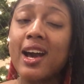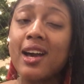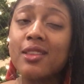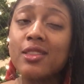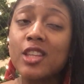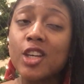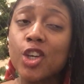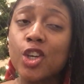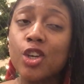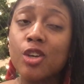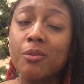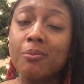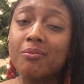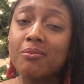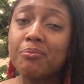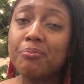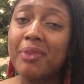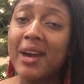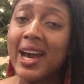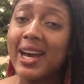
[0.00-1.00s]
The
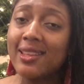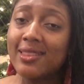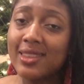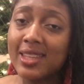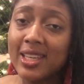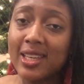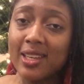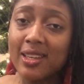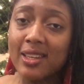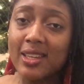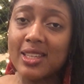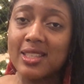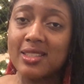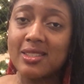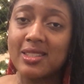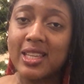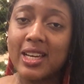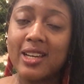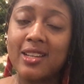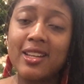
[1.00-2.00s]
bad thing is
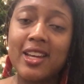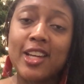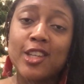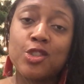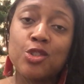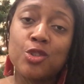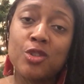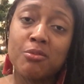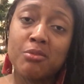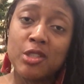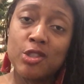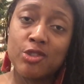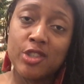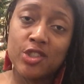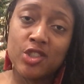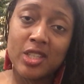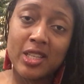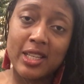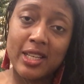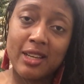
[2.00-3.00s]
that I shouldn't be
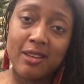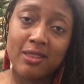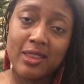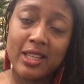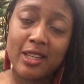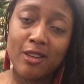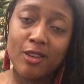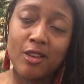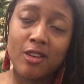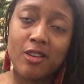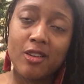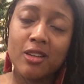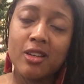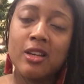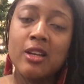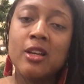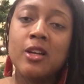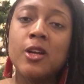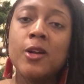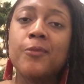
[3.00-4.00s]
stretching it out that long.
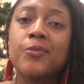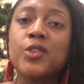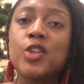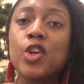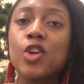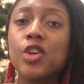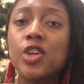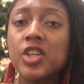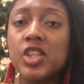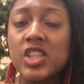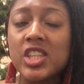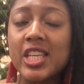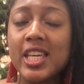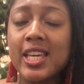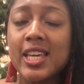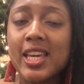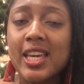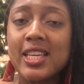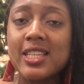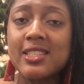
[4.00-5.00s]
The good
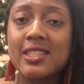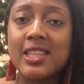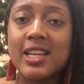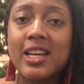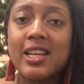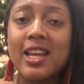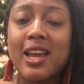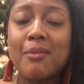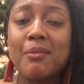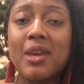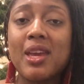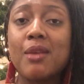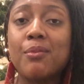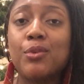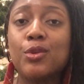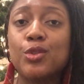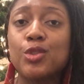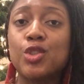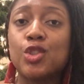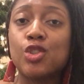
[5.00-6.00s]
thing is that I'm
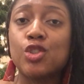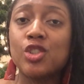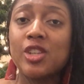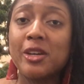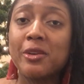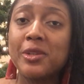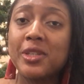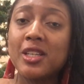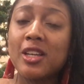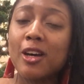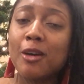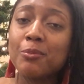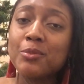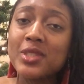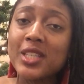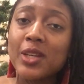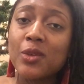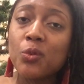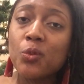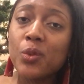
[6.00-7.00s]
able to share an
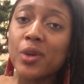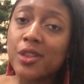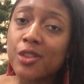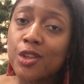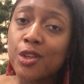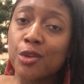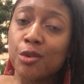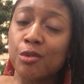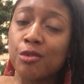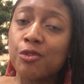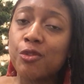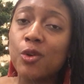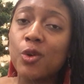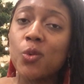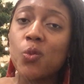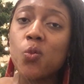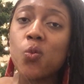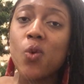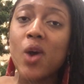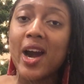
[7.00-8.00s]
update with you for
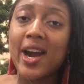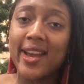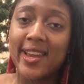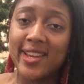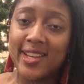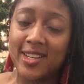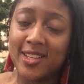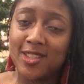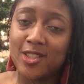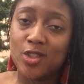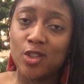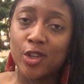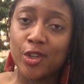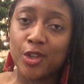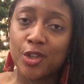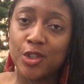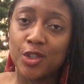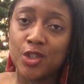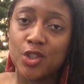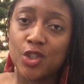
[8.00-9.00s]
why it is not
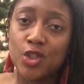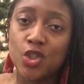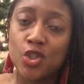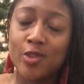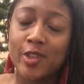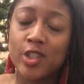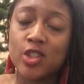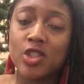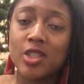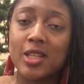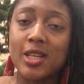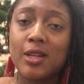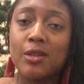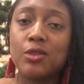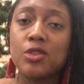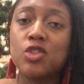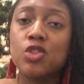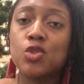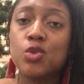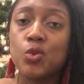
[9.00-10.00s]
good to stretch it out
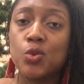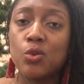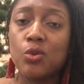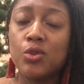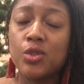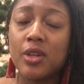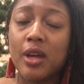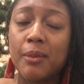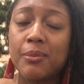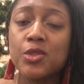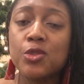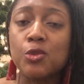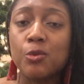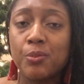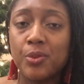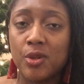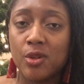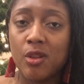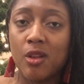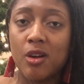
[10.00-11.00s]

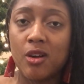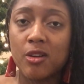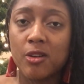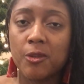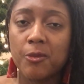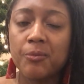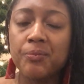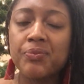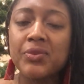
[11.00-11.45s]
super long.